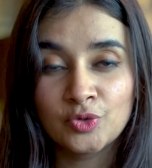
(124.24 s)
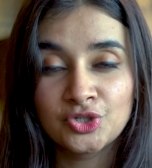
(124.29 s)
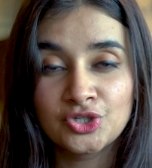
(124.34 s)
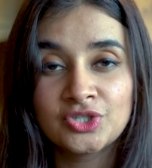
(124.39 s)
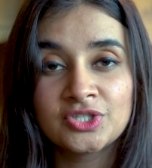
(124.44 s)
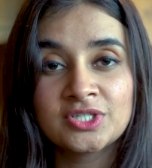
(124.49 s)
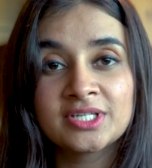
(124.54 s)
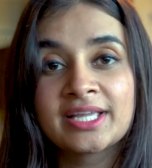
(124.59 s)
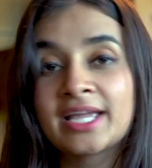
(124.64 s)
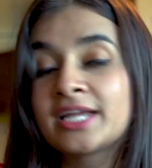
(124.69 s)
which
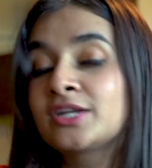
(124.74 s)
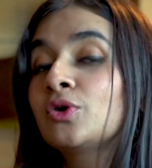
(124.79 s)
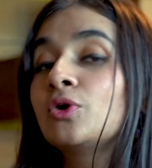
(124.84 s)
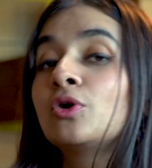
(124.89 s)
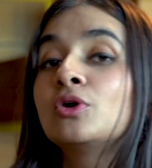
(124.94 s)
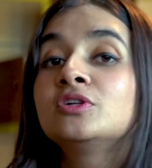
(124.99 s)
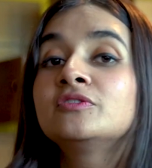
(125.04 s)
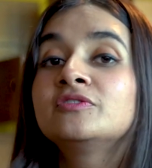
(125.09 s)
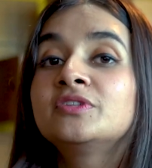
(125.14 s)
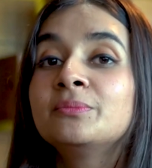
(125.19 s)
is to get
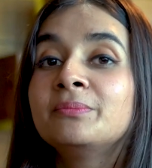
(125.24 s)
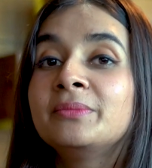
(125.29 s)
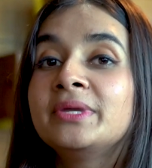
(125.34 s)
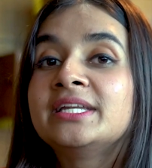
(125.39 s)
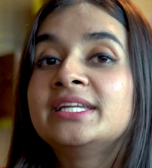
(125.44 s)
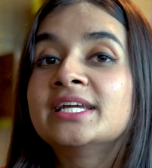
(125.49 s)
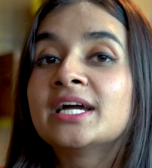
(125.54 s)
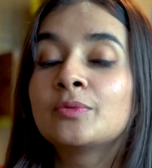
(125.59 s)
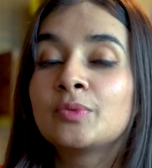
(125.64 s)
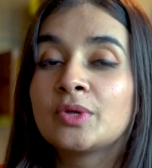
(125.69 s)
all of the
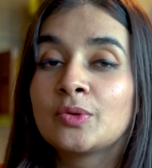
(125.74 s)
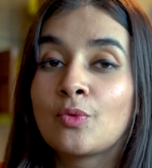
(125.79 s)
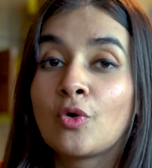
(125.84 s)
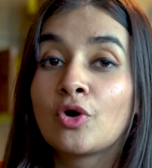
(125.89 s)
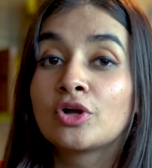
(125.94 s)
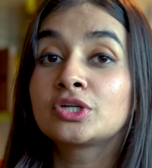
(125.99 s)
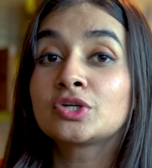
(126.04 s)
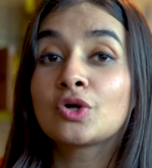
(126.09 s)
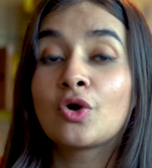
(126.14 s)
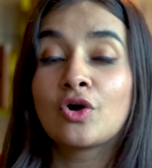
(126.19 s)
media we
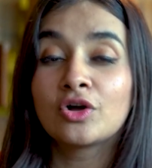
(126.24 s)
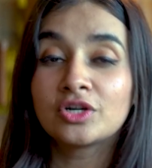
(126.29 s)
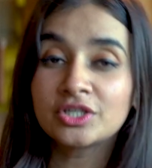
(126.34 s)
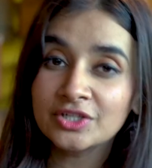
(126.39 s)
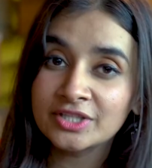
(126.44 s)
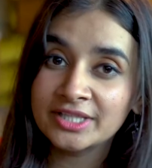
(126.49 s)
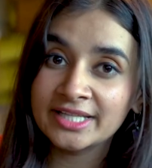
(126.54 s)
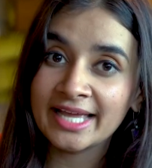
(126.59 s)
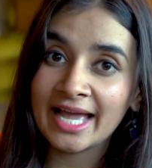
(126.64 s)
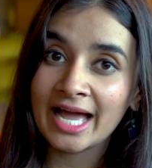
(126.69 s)
want
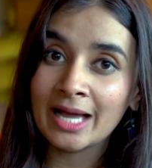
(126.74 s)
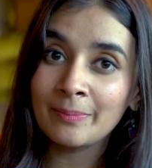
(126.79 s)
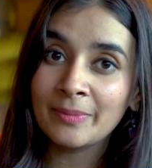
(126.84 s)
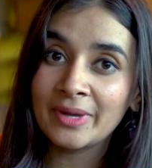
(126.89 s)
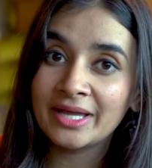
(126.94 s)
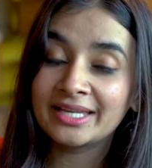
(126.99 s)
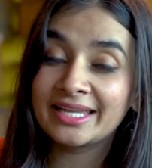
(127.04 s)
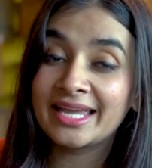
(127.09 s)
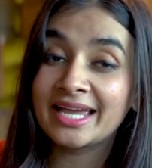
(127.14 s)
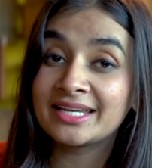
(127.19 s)
onto the app
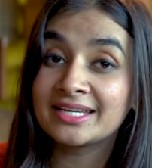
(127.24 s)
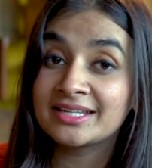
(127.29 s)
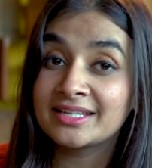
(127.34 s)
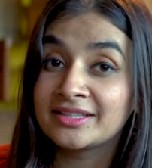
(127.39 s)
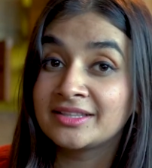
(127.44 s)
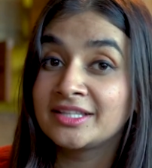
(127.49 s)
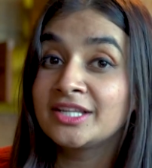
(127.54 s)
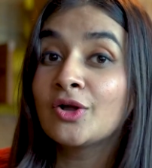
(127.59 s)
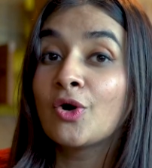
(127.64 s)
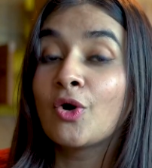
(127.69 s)
and get it
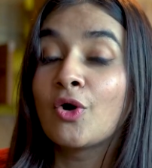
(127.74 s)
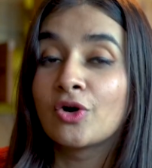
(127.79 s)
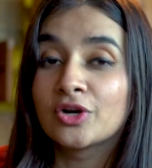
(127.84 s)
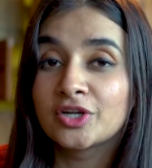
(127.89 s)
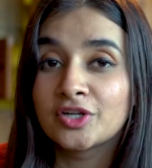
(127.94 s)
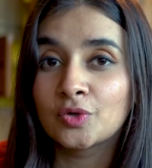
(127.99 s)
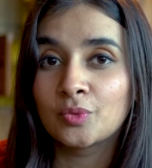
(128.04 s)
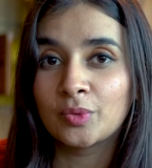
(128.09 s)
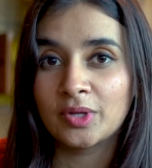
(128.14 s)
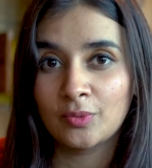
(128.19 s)
in the
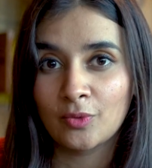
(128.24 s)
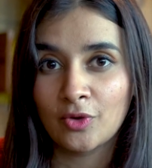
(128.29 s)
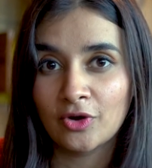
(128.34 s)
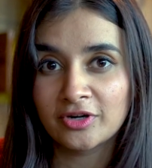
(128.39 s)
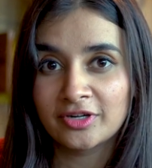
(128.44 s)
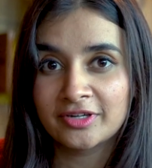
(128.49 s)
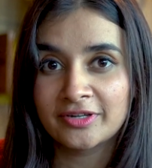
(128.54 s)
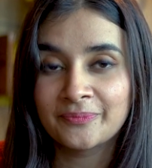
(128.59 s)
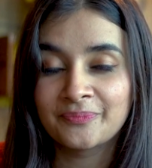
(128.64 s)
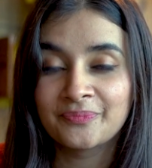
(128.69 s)
order we
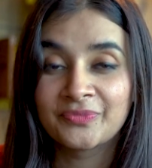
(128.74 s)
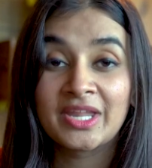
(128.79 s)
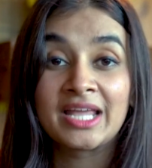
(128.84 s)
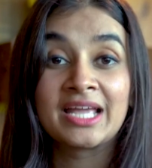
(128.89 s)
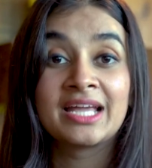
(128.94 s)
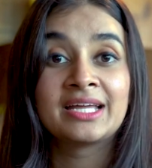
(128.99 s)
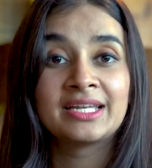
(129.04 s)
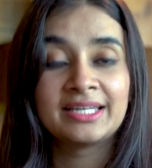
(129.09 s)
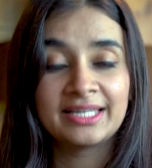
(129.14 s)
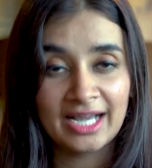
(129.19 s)
want.
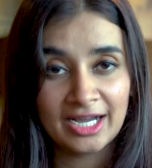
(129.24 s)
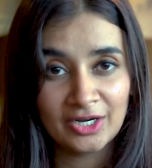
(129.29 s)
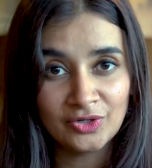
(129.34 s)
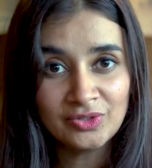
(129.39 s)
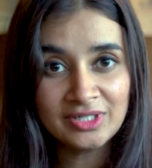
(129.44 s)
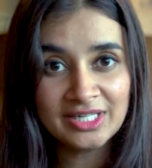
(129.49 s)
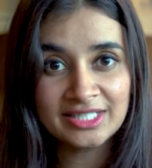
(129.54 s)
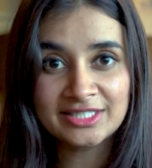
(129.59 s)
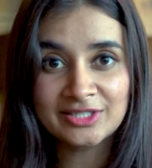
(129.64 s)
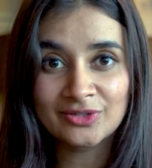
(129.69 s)
Now
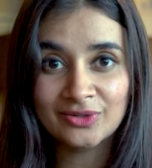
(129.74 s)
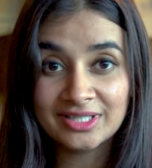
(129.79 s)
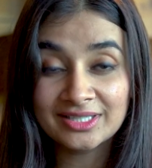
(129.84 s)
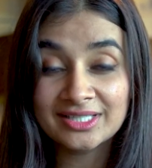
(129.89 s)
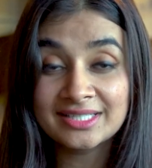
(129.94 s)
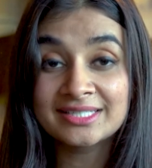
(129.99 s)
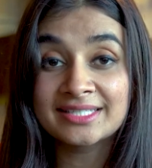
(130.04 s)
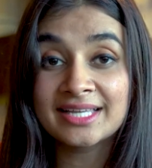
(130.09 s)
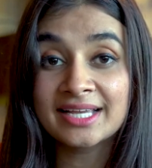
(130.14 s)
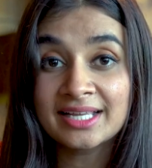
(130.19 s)
let's look at
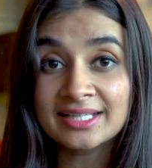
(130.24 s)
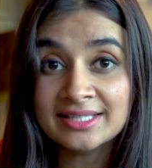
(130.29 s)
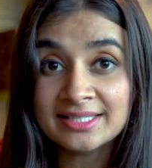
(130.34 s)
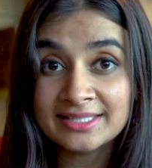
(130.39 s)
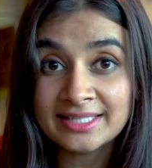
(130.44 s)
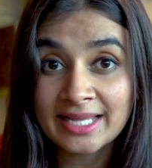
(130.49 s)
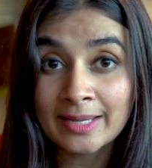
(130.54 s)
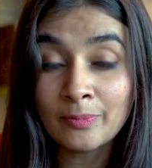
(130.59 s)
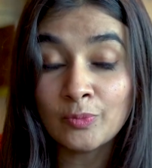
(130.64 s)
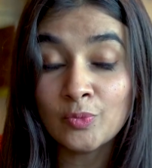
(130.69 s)
the second
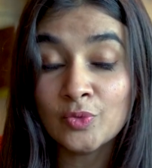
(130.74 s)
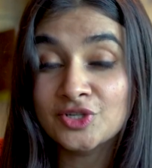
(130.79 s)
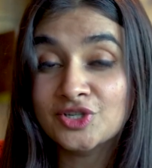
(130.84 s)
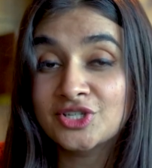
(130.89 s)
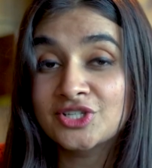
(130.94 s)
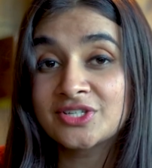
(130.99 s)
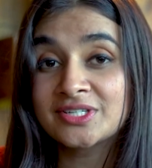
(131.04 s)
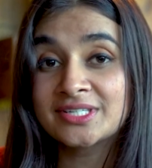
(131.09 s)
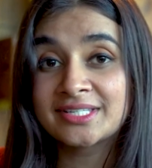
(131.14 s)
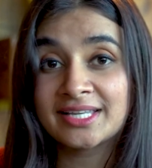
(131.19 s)
step, which
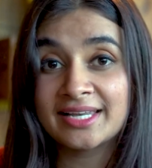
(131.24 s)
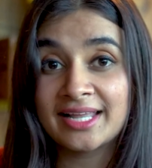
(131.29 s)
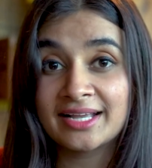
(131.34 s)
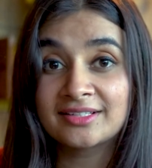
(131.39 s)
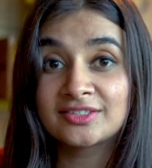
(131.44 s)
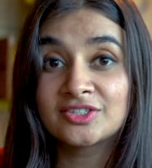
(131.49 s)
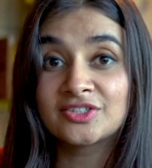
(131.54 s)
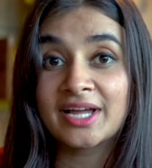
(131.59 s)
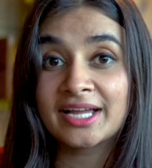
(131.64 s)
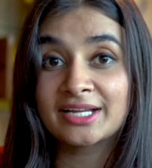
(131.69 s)
is to
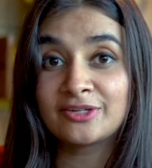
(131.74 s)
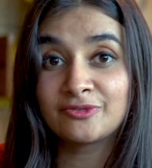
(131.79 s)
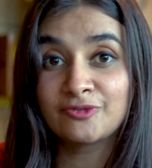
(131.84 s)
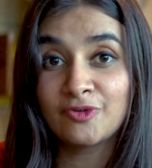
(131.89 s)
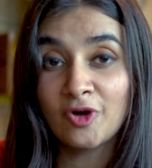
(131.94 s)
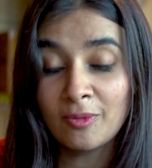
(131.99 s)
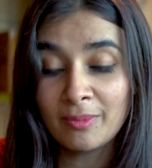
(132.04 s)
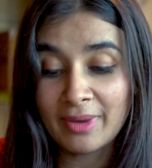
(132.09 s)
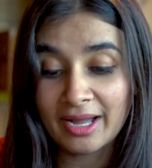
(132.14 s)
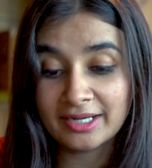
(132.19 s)
select the right
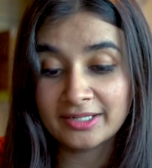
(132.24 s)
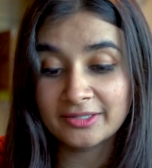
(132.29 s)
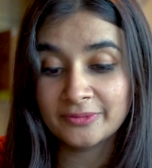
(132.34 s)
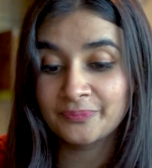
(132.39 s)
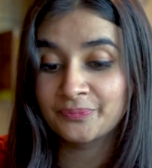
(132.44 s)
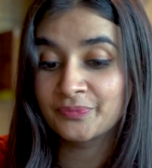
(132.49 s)
format.